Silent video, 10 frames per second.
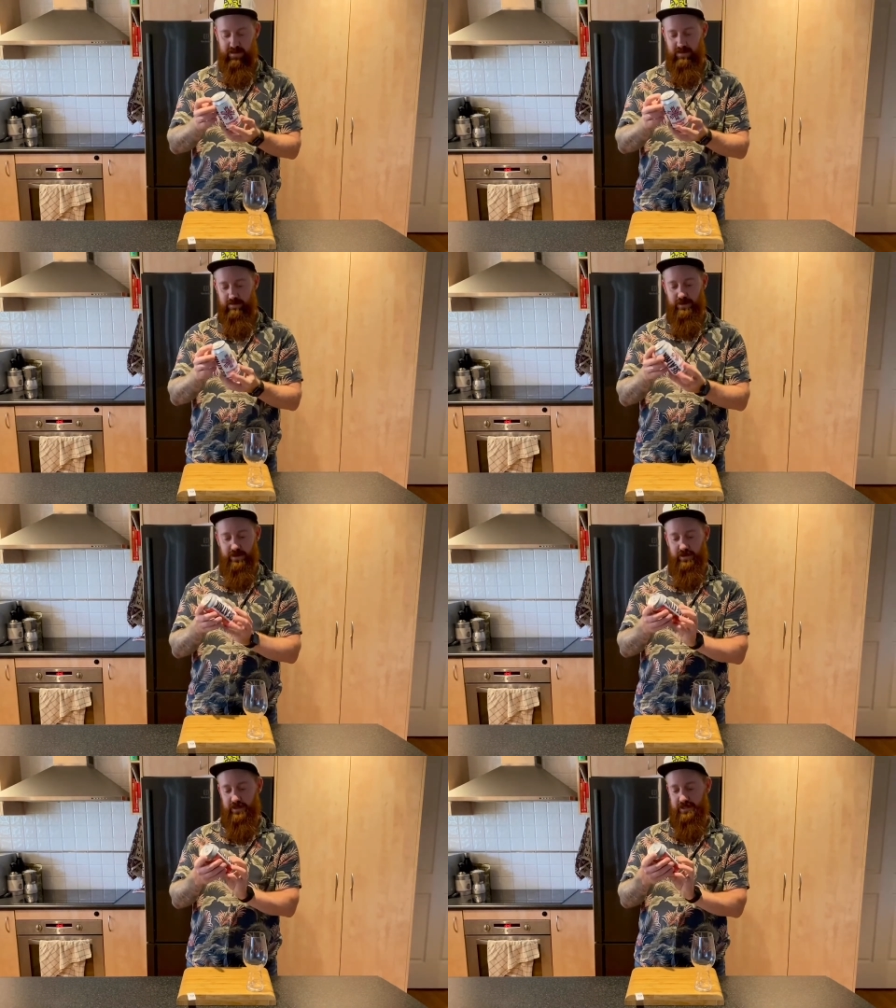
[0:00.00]
really
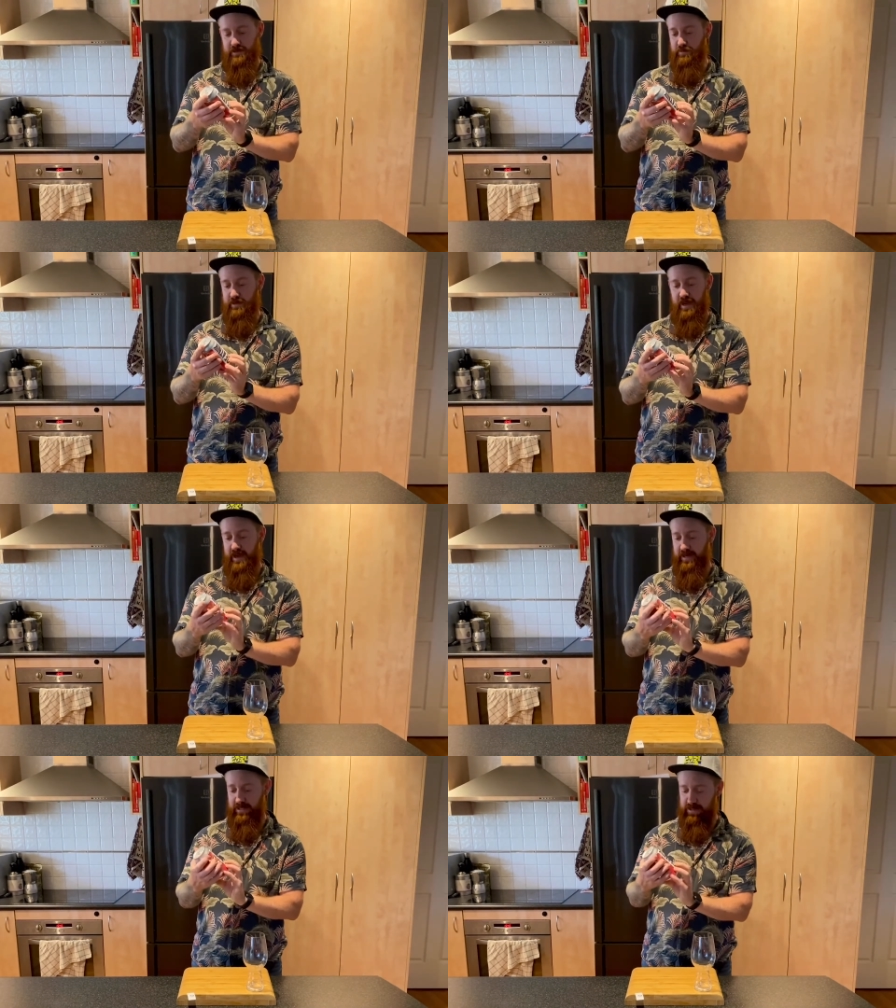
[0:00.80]
nice simple can,
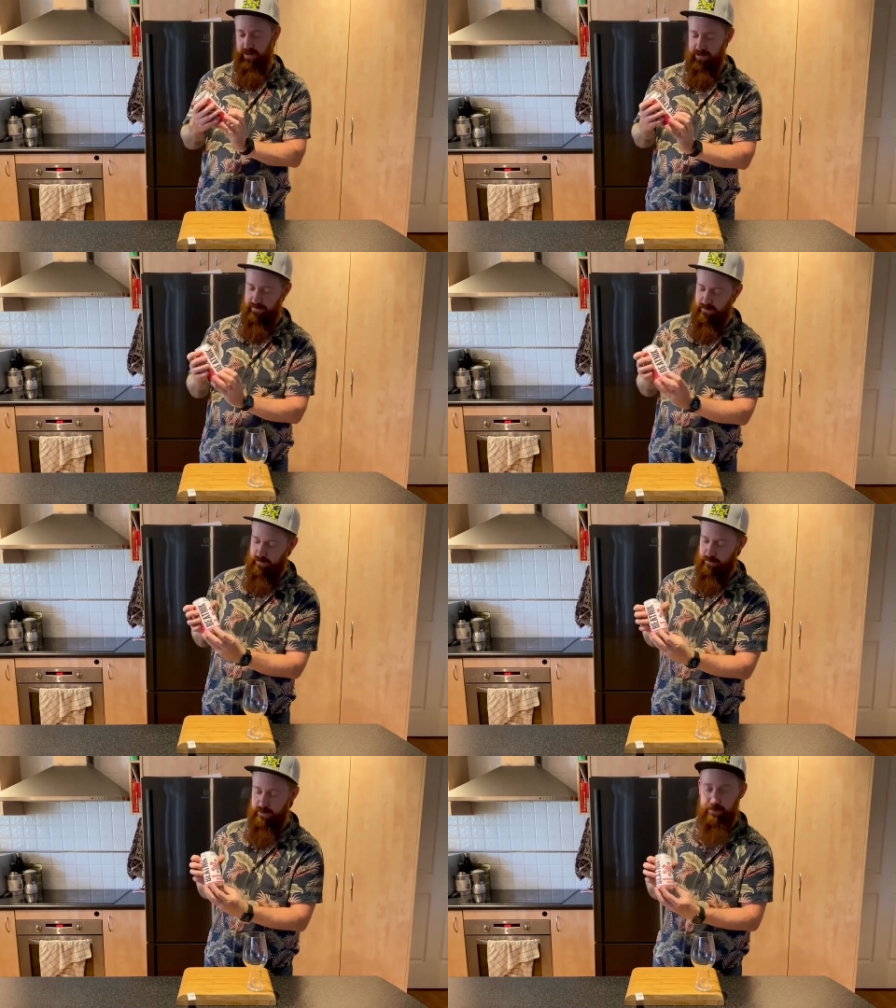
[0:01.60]
just like they've got
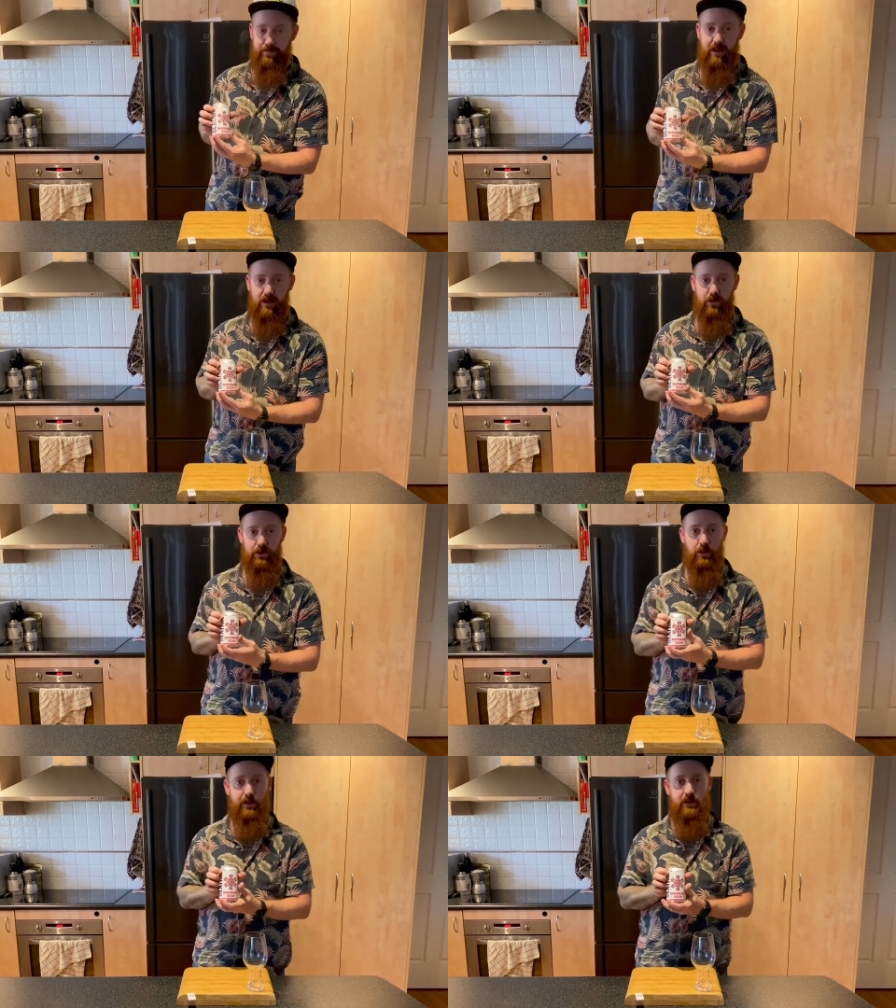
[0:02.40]
pretty flat
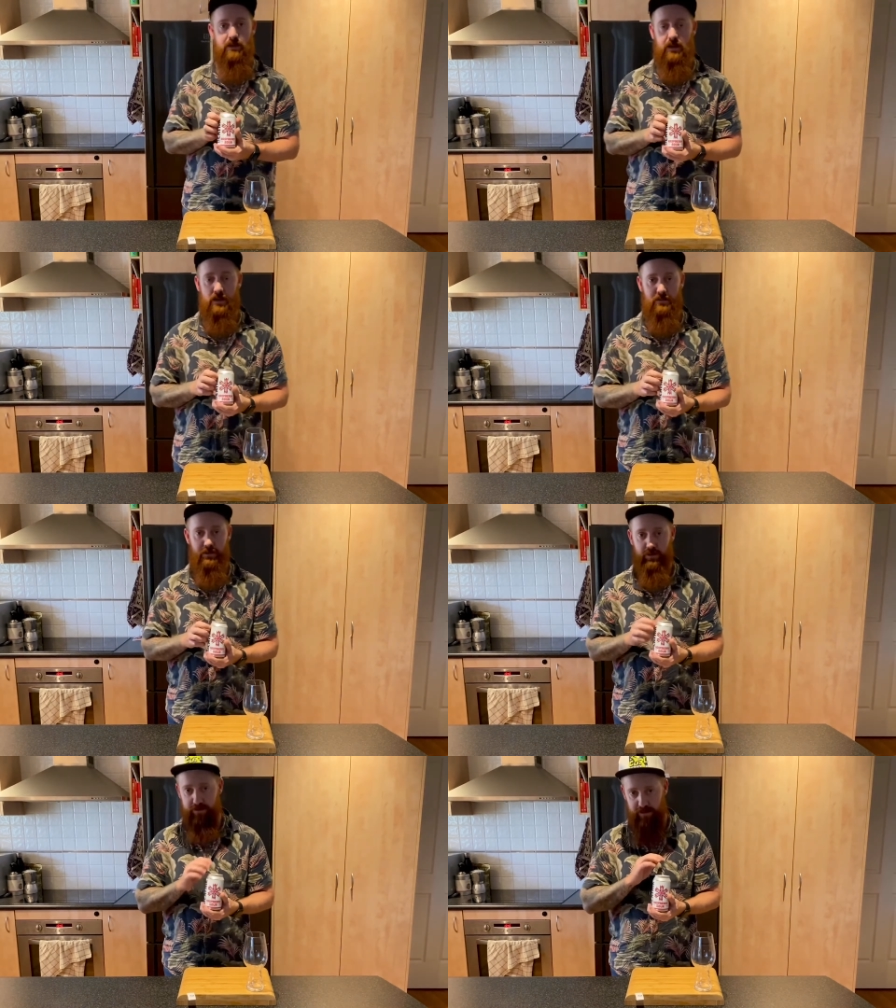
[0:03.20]
logoing uh,
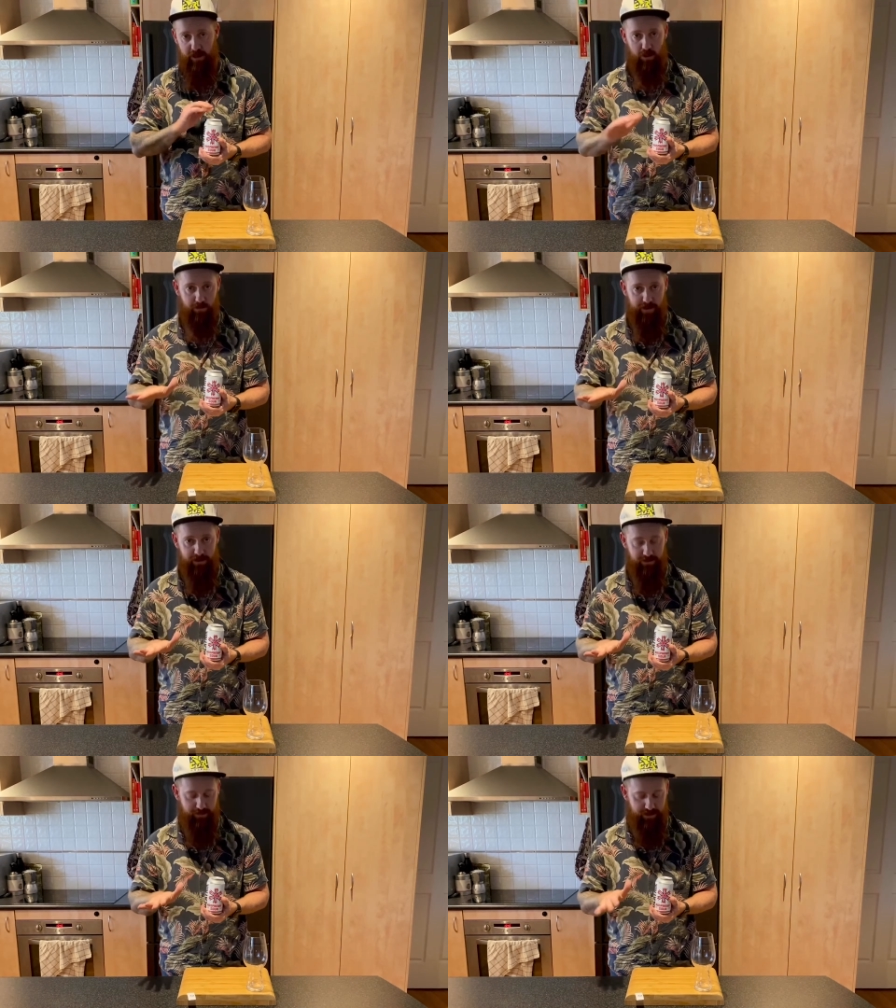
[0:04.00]
across their whole range
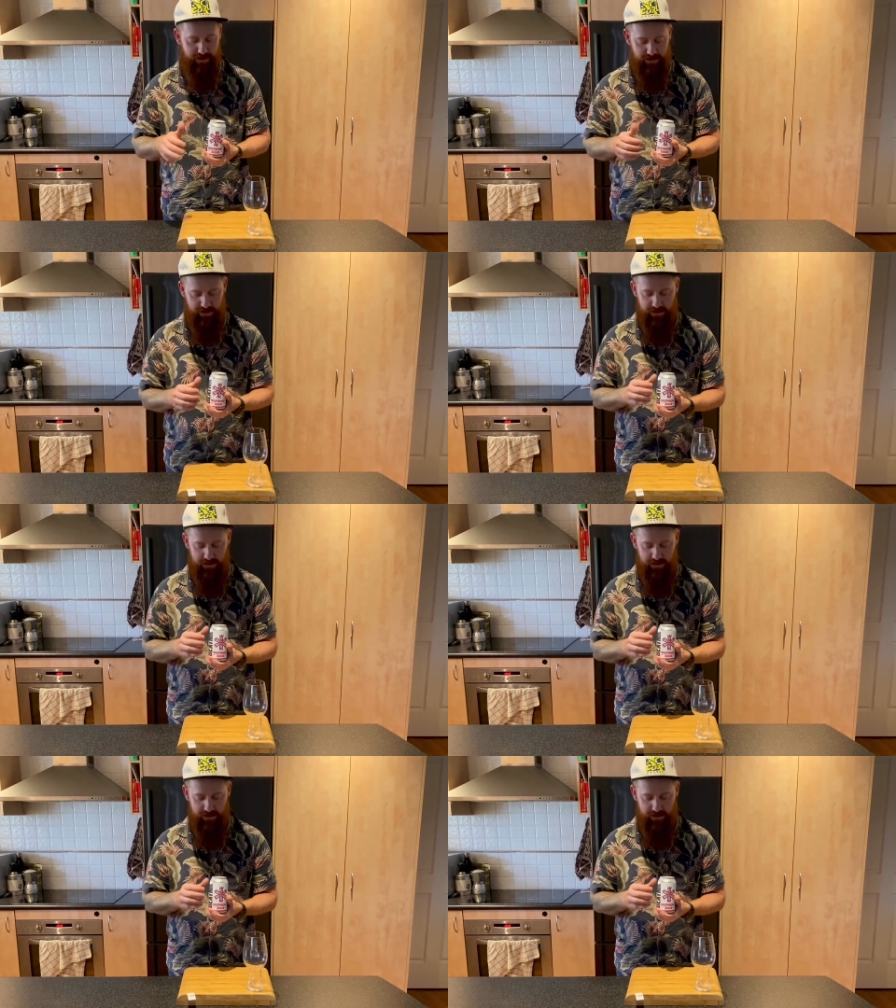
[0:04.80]
of beers.